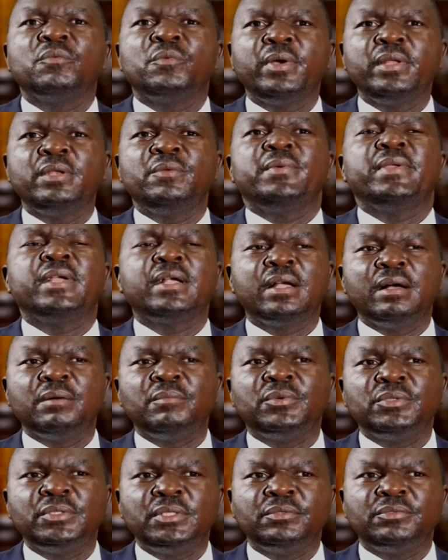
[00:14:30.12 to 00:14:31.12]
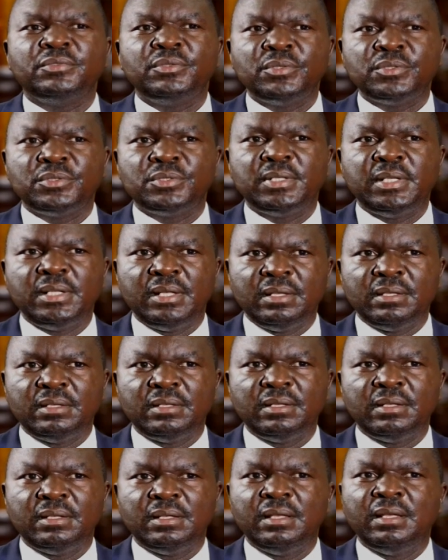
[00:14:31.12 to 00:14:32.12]
When we come on the floor today,
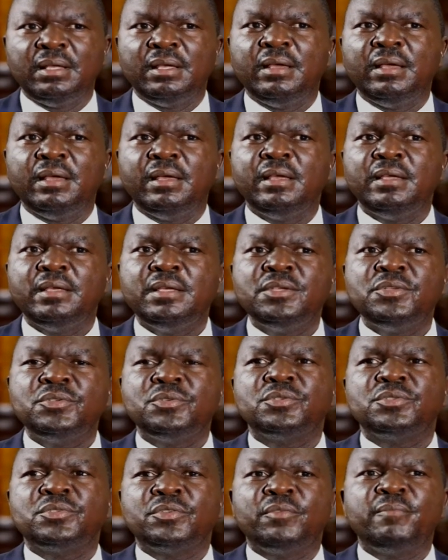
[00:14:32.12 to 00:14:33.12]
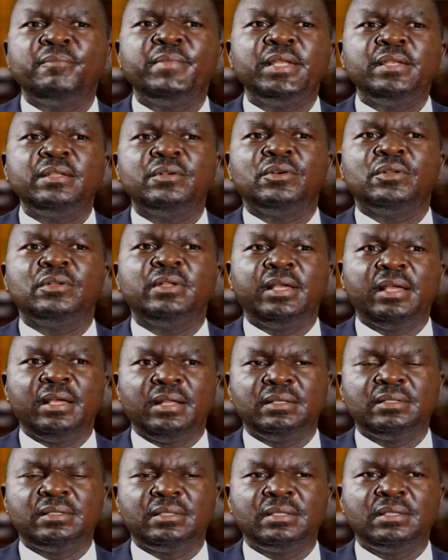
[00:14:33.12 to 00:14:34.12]
issues of medical
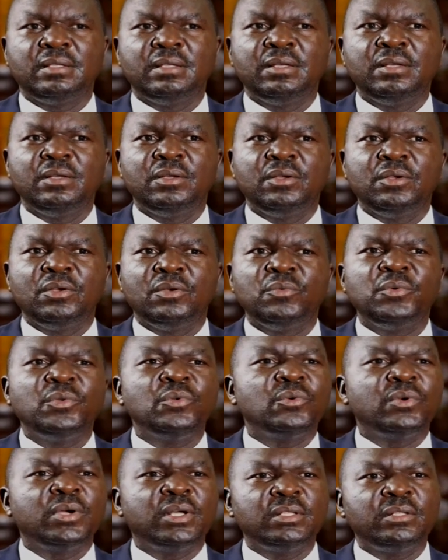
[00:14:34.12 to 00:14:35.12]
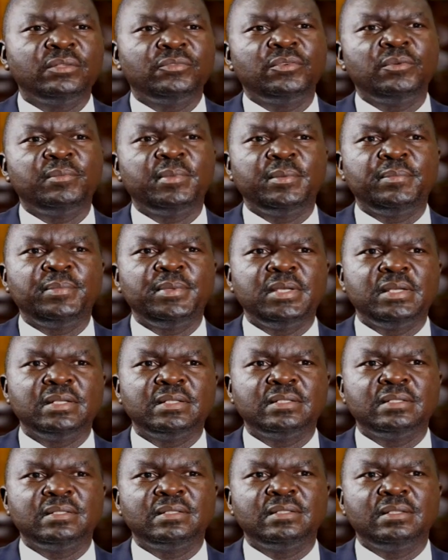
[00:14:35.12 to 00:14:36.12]
health, we look at the former
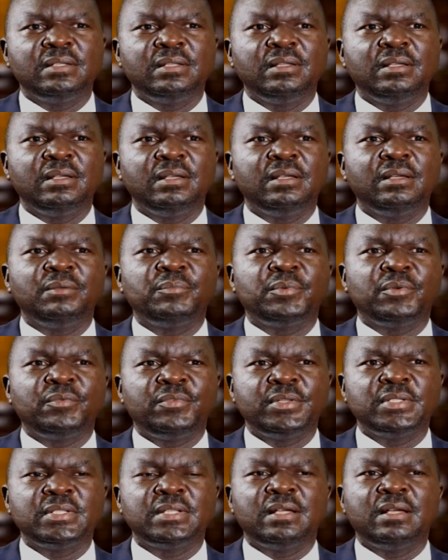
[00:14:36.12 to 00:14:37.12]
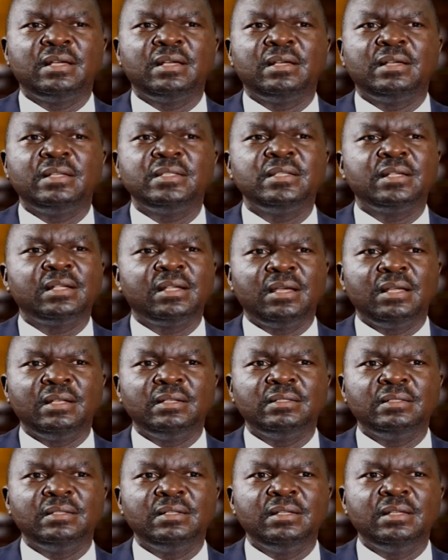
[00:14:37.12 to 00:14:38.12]
PS, Professor
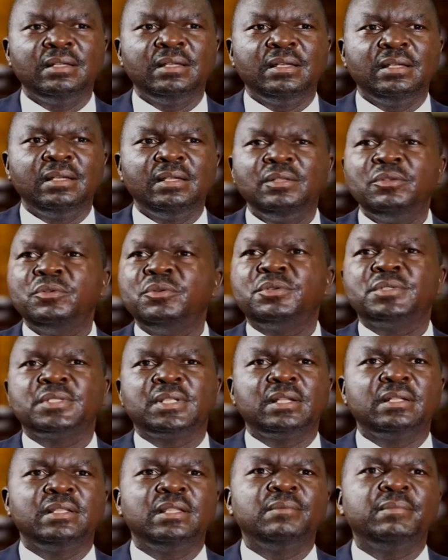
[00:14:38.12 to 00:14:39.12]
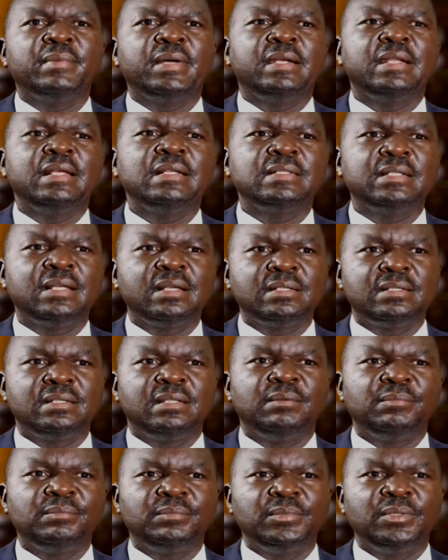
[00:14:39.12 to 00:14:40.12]
Nyekal. He looks at them and dissects
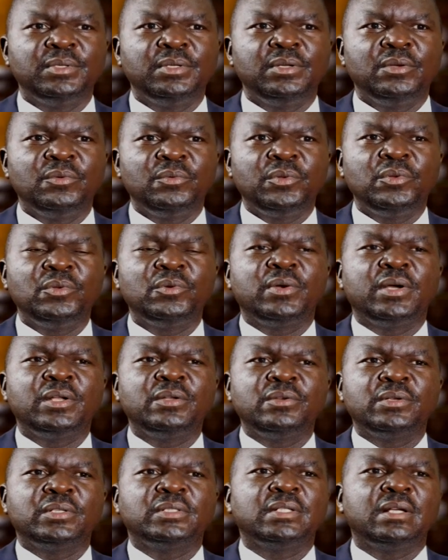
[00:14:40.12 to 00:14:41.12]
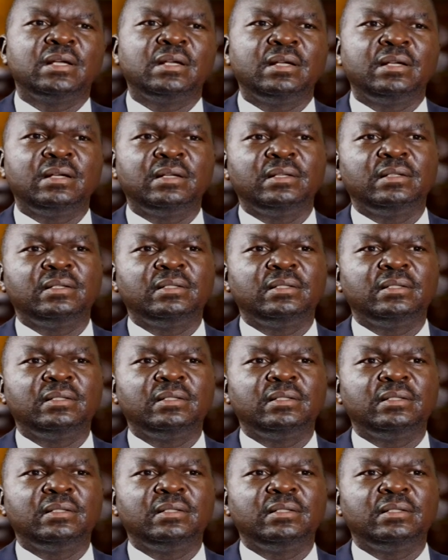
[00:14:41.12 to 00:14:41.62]
them. We look at Dr.